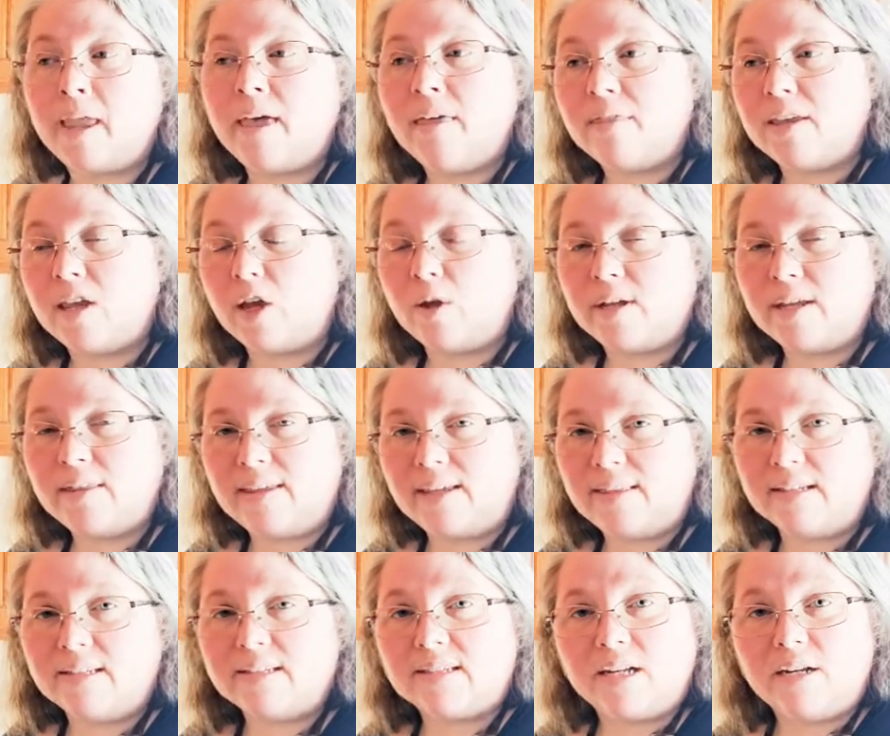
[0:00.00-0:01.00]
The only thing
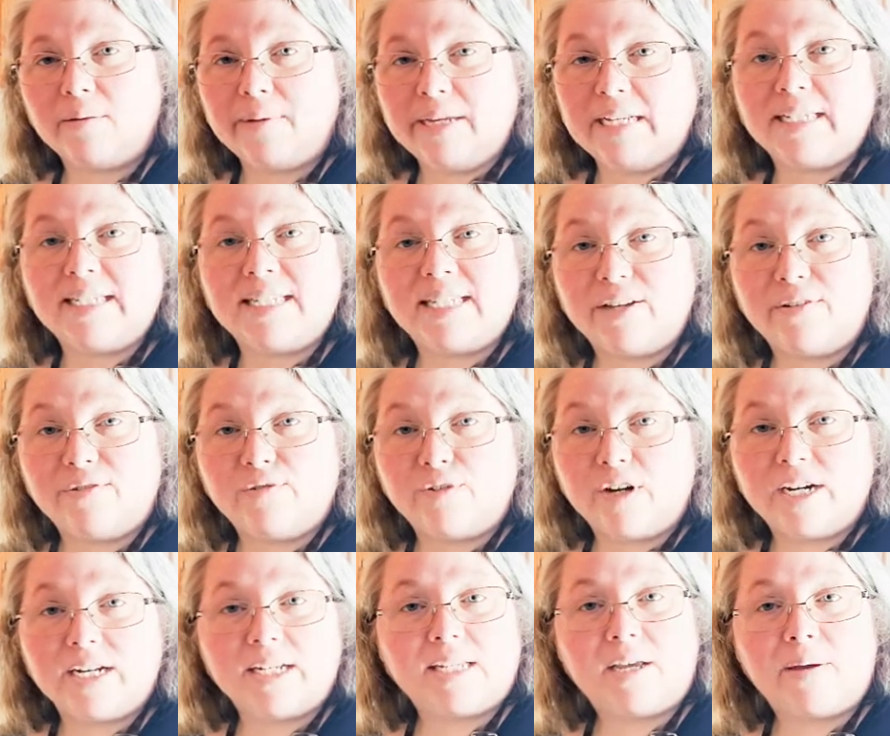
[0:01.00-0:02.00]
that's going to be
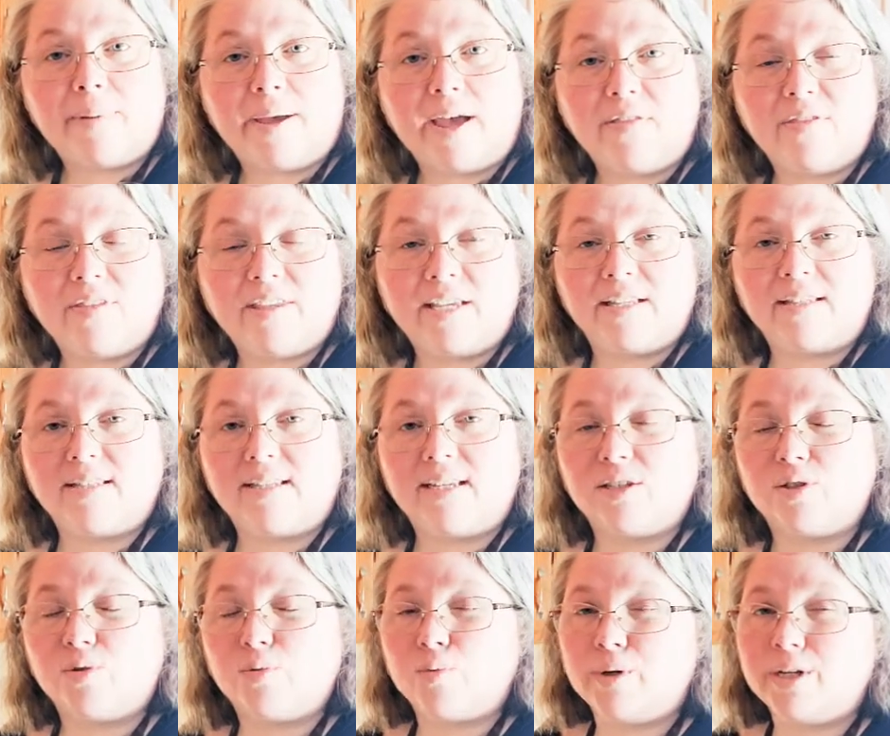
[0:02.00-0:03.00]
different about this
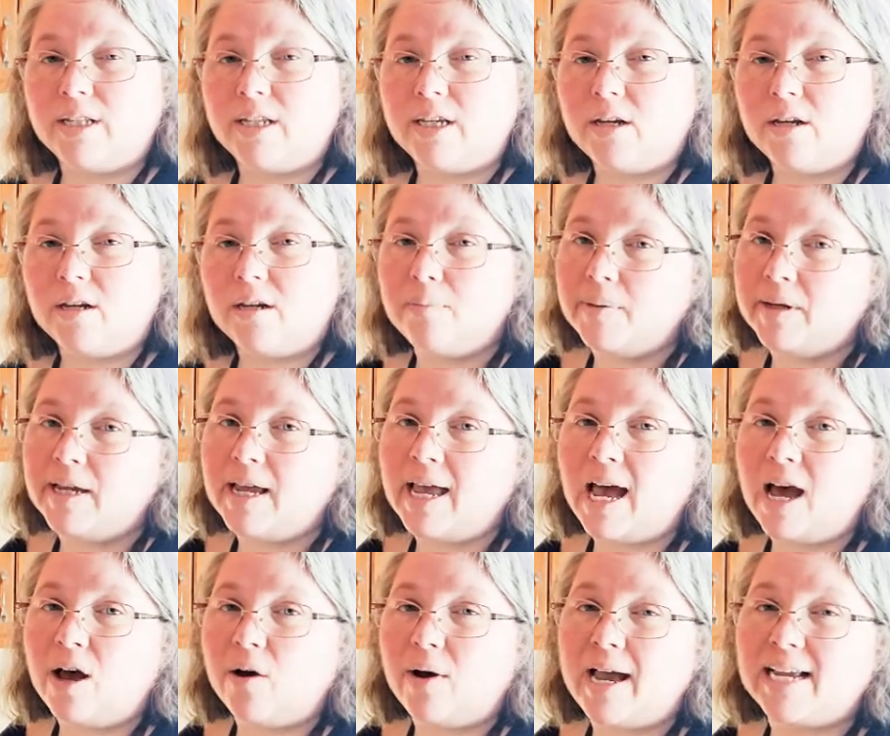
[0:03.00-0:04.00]
is really going to be
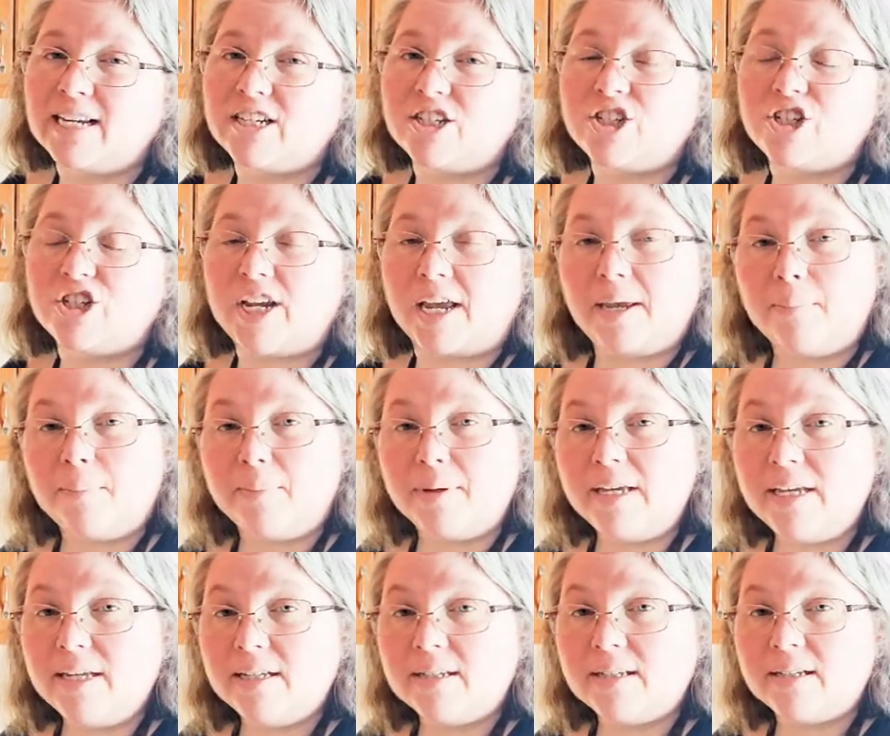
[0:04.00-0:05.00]
how I shape
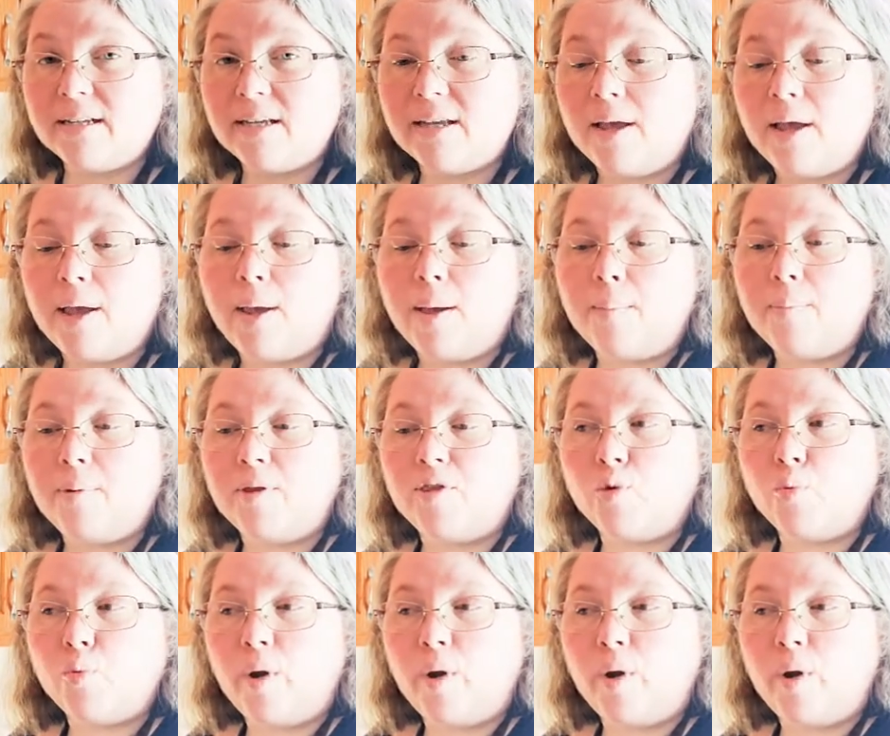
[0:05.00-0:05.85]
it. But the way